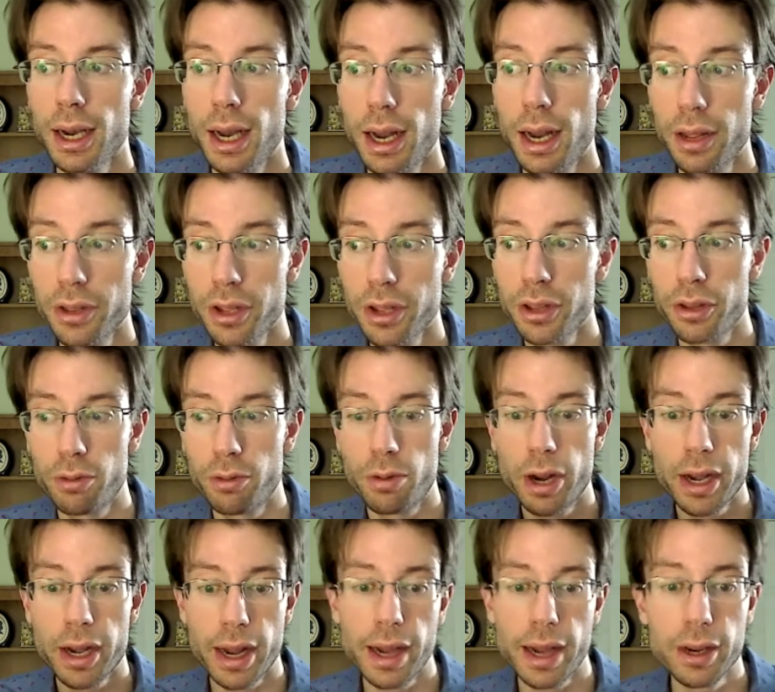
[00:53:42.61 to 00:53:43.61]
And then the
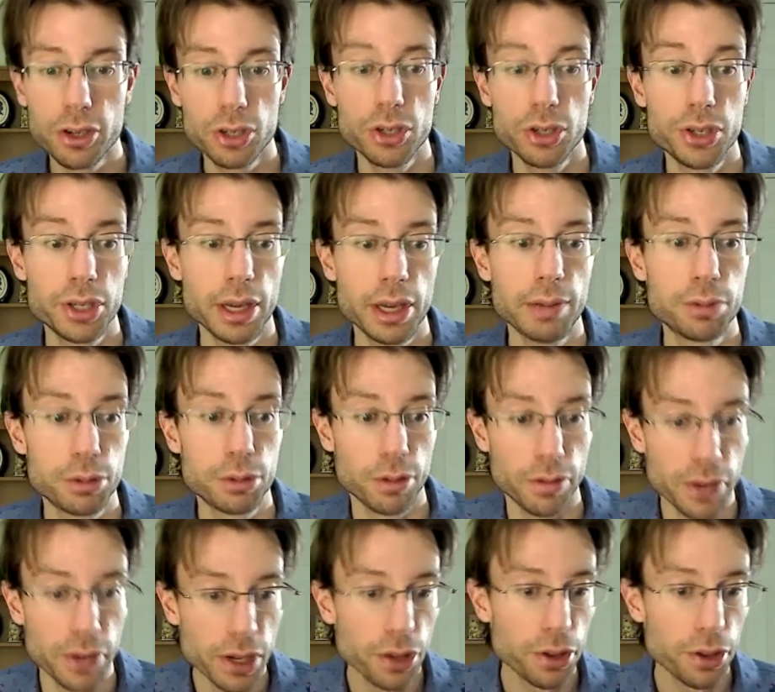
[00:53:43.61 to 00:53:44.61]
right action steps
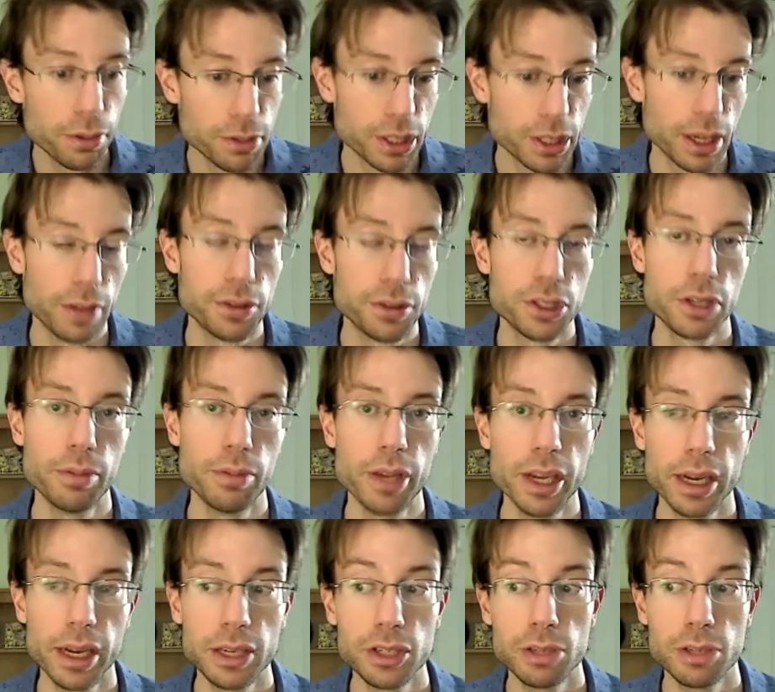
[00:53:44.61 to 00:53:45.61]
revealed themselves to me,
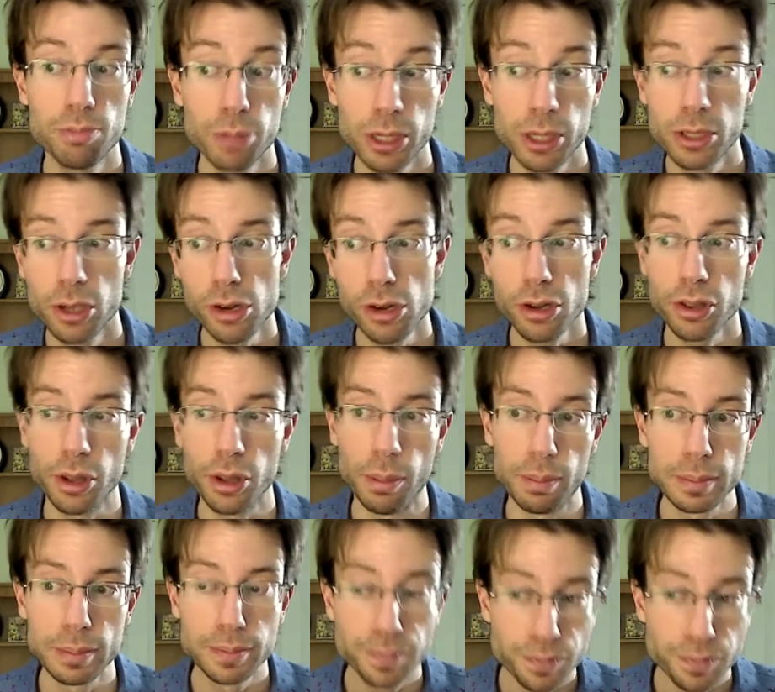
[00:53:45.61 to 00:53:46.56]
and I simply took them.